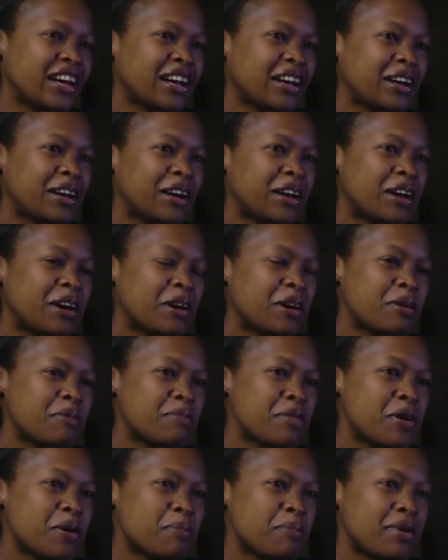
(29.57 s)
I
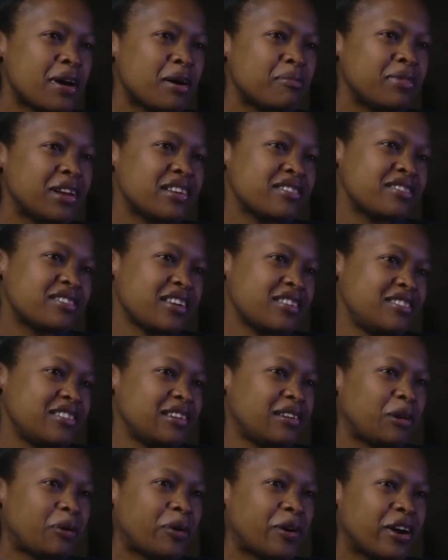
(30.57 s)
am a public
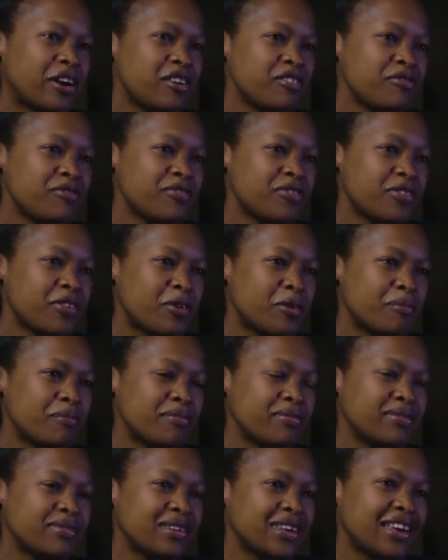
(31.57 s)
sector lawyer
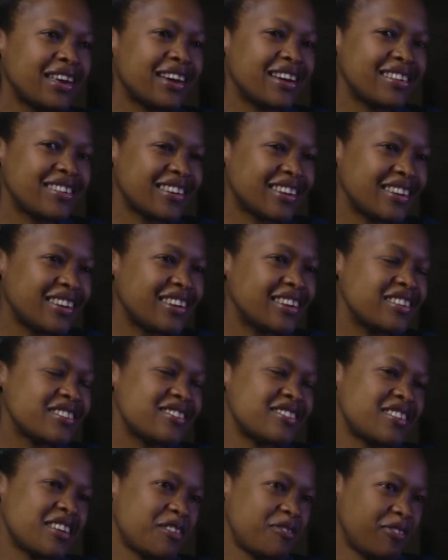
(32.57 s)
from Kenya,
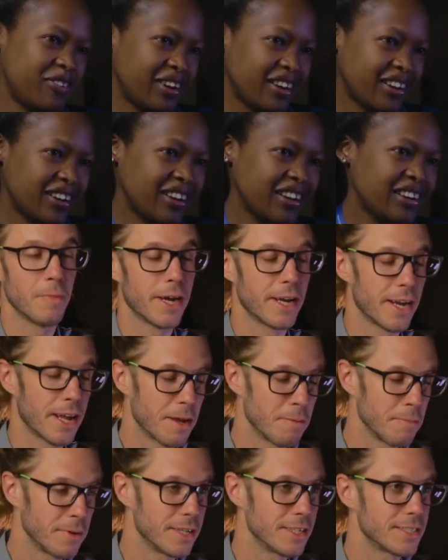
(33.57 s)
East Africa. My
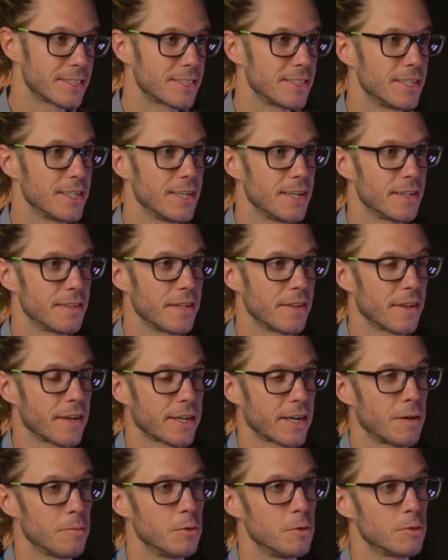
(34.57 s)
name is
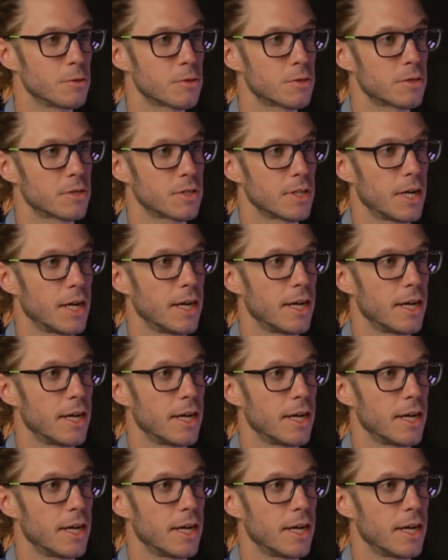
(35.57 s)
Didier Cabus.